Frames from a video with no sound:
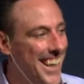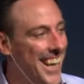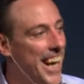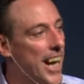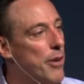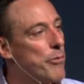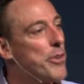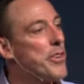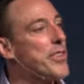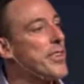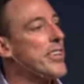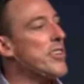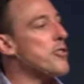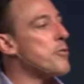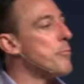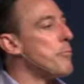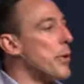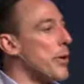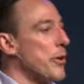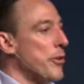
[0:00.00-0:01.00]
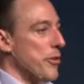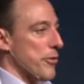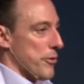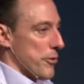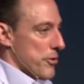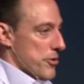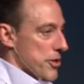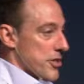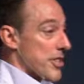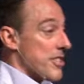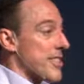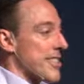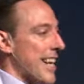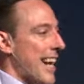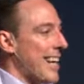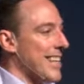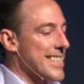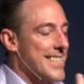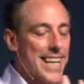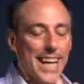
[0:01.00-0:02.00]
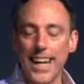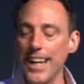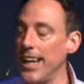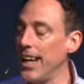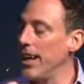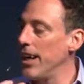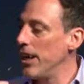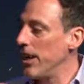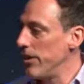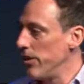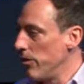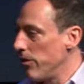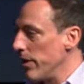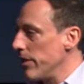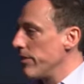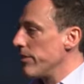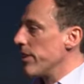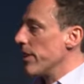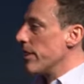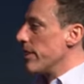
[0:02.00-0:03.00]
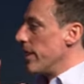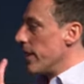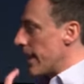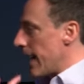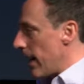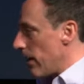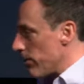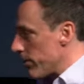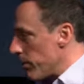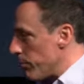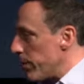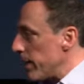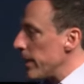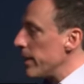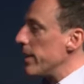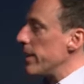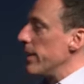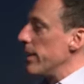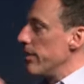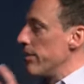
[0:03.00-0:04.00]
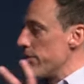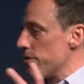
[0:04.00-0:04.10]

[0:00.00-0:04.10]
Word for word: Everything's birthed through church because it has that anointing, the accountability, the